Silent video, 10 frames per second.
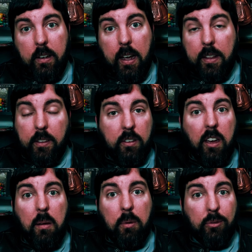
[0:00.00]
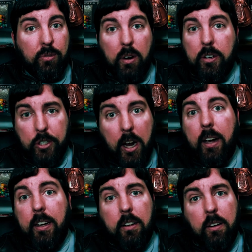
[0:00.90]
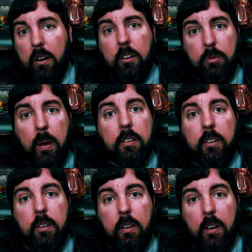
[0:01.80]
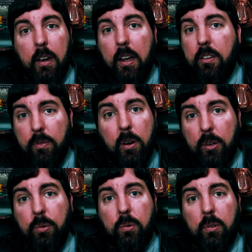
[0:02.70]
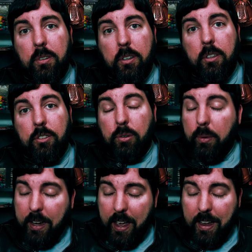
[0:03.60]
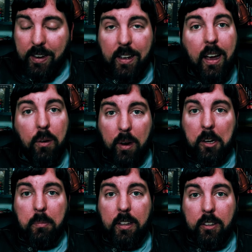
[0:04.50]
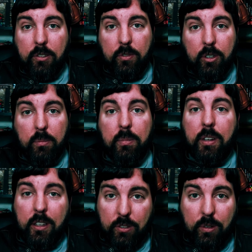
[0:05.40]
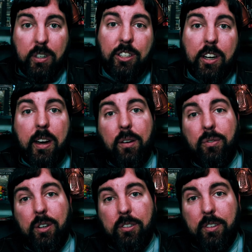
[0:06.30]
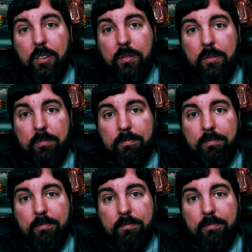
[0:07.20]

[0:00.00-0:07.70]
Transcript: At the time, it was very shocking and unexpected, and it's very cool. So again, I recommend this film so you can check it out for yourself.